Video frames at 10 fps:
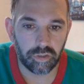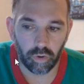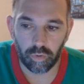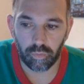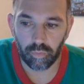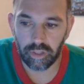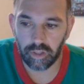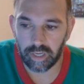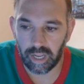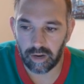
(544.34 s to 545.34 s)
So when we
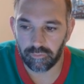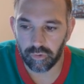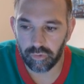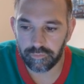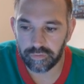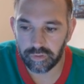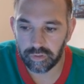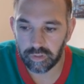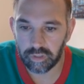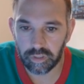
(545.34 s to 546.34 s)
look at
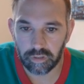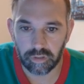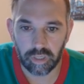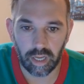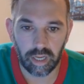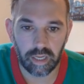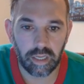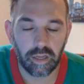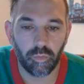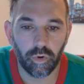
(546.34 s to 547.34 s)
roofs,
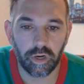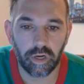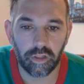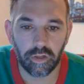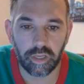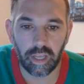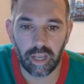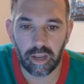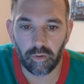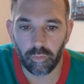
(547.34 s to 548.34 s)
okay, we're going to look
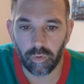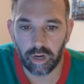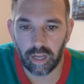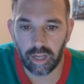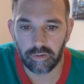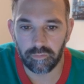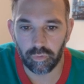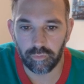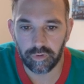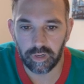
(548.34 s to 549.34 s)
at what kind of
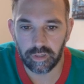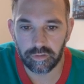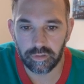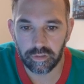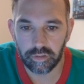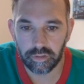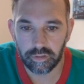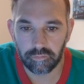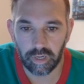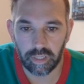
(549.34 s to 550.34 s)
roof it is,
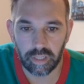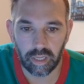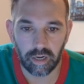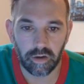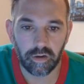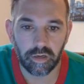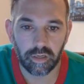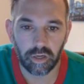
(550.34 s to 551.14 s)
right there.